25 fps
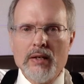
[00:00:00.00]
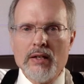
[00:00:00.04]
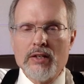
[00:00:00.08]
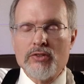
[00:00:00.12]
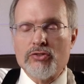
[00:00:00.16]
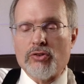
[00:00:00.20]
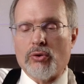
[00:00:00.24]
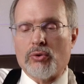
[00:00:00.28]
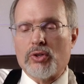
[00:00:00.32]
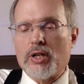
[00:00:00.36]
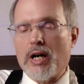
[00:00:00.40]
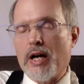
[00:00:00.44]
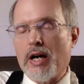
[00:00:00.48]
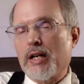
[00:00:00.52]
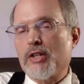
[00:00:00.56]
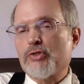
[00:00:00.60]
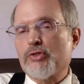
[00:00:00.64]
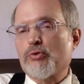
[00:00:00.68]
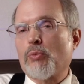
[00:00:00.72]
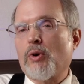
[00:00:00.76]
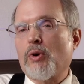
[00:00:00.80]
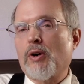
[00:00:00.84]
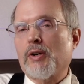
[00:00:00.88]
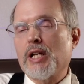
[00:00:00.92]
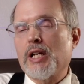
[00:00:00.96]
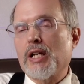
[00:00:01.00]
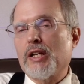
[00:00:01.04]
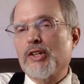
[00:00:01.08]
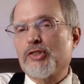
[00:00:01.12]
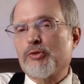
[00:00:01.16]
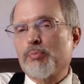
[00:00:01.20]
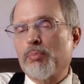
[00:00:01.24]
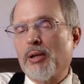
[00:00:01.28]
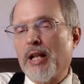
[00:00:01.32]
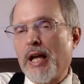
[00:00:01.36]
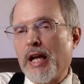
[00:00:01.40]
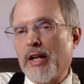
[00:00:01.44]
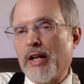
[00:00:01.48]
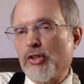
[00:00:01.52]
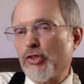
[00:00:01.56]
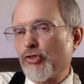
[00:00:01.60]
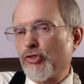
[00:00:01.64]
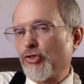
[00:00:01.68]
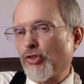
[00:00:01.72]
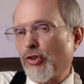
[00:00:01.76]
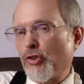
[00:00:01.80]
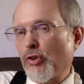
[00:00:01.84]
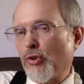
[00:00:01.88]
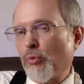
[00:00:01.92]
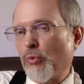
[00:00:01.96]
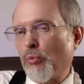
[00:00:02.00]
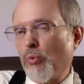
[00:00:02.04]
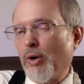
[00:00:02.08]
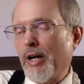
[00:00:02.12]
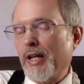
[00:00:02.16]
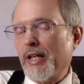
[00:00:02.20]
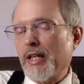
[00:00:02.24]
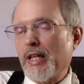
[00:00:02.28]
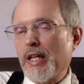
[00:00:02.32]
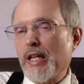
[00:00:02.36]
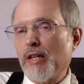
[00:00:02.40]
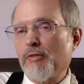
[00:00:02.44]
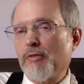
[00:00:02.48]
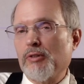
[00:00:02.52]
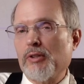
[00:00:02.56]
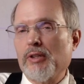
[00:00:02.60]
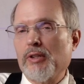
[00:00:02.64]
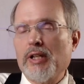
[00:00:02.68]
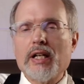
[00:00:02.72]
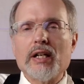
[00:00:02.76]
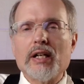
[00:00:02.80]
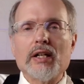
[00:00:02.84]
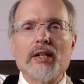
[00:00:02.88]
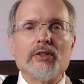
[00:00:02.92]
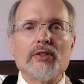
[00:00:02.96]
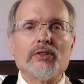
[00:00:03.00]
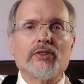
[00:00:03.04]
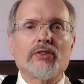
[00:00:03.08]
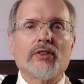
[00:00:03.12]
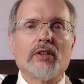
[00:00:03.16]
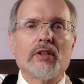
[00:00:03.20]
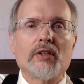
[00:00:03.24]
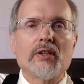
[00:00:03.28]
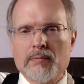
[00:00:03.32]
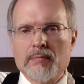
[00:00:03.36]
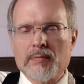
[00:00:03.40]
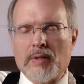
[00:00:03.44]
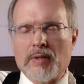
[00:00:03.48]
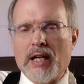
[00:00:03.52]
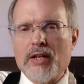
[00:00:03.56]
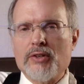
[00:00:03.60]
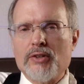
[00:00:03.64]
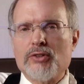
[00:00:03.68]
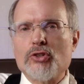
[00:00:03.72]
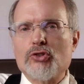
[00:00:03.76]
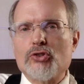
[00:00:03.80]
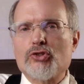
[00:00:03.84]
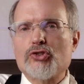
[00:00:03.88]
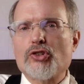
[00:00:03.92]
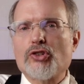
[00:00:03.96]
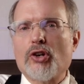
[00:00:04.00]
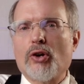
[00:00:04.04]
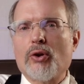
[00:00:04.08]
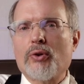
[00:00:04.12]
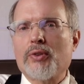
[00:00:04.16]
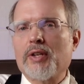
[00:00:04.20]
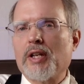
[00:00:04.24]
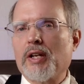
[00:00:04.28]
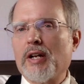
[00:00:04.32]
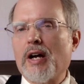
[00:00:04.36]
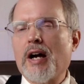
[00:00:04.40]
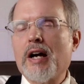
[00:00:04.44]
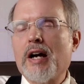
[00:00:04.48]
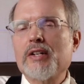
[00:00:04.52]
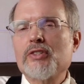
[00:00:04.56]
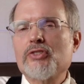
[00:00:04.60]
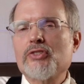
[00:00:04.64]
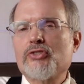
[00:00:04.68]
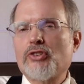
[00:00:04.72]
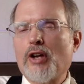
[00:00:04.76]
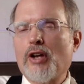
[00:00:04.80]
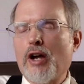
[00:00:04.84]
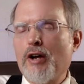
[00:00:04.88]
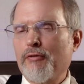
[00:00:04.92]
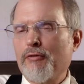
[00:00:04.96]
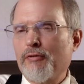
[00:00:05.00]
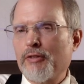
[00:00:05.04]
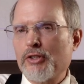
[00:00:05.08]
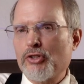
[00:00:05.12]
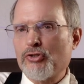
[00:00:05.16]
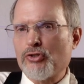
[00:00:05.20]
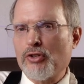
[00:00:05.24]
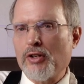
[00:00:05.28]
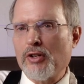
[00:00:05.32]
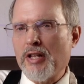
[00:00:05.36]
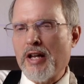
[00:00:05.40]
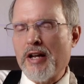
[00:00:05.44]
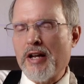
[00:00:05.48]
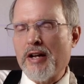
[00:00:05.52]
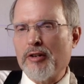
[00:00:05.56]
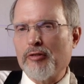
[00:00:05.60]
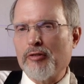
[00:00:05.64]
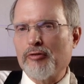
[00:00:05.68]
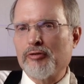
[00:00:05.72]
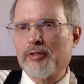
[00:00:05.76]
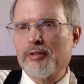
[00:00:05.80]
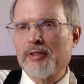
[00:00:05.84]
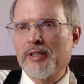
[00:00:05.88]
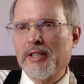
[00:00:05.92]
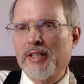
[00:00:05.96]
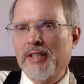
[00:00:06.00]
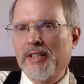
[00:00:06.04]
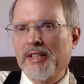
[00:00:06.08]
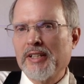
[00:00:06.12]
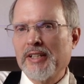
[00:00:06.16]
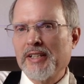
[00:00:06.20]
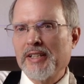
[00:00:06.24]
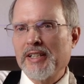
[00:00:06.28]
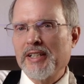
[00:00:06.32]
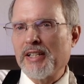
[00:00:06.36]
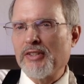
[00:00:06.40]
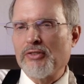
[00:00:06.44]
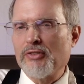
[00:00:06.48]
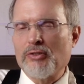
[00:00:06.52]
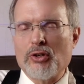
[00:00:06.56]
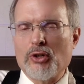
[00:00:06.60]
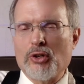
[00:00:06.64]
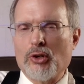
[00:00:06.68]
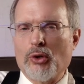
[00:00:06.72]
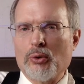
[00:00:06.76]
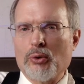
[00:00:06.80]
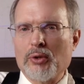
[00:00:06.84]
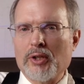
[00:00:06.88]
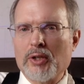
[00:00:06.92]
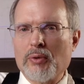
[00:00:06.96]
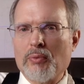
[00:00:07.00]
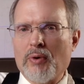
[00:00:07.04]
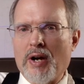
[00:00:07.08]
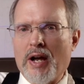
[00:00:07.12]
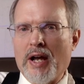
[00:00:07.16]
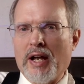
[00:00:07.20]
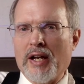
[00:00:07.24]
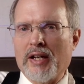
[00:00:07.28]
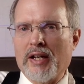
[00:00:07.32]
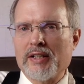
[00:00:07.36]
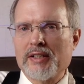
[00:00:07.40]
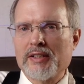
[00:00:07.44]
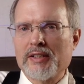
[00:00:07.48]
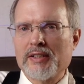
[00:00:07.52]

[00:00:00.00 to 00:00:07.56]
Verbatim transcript: So God is working his plan to show what evil is and to show that unselfish love is the only way.